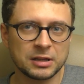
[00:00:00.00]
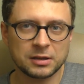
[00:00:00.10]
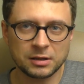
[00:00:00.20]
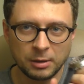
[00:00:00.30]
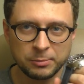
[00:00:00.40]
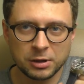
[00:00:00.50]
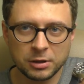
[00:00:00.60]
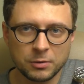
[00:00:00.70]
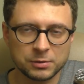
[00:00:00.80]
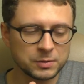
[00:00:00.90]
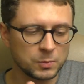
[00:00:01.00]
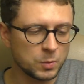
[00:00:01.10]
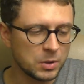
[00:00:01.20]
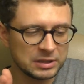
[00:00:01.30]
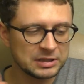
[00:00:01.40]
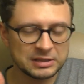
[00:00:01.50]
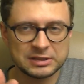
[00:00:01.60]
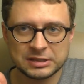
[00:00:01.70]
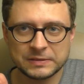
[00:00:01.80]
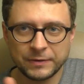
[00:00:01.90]
it up close. What is
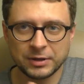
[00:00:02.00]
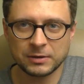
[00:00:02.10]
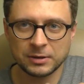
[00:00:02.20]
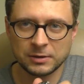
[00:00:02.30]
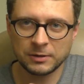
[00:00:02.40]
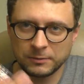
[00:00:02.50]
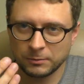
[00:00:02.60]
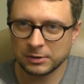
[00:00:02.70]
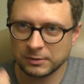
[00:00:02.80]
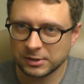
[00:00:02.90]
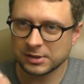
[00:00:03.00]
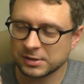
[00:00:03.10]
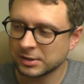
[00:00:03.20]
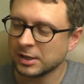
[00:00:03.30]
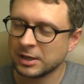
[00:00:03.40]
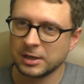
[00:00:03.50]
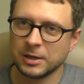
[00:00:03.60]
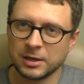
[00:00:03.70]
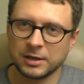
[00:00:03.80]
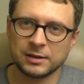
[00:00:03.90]
this thing? And everyone is
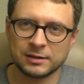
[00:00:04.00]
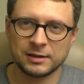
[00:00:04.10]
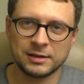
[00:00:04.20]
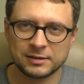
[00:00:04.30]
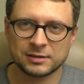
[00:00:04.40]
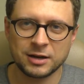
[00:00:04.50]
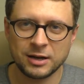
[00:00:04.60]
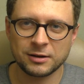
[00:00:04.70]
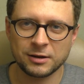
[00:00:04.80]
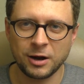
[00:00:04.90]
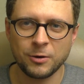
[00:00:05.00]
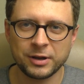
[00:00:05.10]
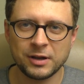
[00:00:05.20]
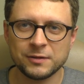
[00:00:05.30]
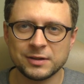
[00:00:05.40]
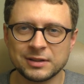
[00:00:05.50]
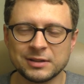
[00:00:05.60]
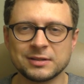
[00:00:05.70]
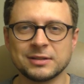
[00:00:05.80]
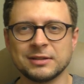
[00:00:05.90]
trying how heavy it
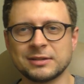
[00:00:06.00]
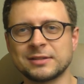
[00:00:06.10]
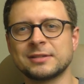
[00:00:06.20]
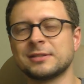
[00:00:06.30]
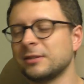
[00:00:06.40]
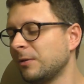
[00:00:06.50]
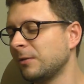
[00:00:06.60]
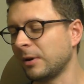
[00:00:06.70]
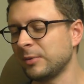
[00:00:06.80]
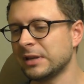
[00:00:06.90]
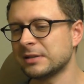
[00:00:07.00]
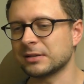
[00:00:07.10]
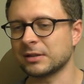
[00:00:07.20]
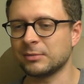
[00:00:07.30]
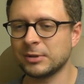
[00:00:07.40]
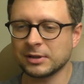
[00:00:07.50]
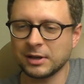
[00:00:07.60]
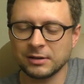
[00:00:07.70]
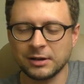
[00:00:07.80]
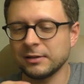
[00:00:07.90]
is. It's so amazing. I mean,
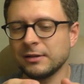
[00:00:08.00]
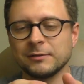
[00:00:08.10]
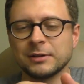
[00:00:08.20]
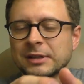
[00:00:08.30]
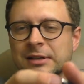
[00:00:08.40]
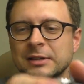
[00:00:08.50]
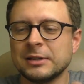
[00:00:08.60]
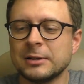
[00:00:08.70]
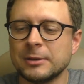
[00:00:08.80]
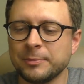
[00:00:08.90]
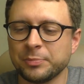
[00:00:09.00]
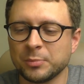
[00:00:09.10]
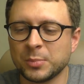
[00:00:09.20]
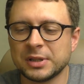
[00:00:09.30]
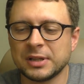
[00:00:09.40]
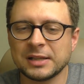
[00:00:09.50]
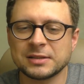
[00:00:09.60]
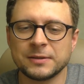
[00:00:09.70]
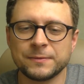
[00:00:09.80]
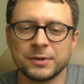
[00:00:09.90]
I, I love it. But
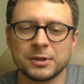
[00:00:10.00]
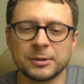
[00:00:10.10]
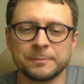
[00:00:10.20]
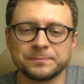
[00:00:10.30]
that's the thing.